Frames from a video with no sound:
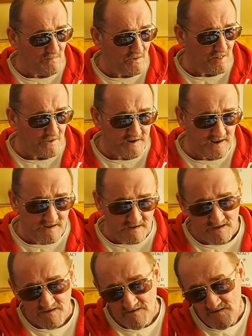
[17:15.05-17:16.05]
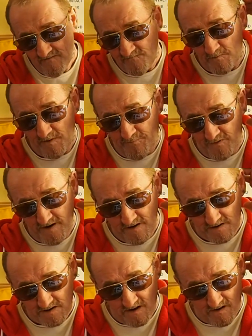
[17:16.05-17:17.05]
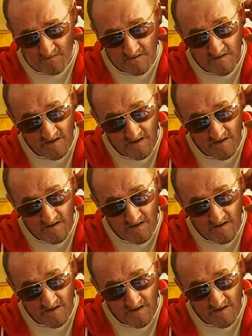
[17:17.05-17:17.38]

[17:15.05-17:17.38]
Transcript: coloured ink for my printer, so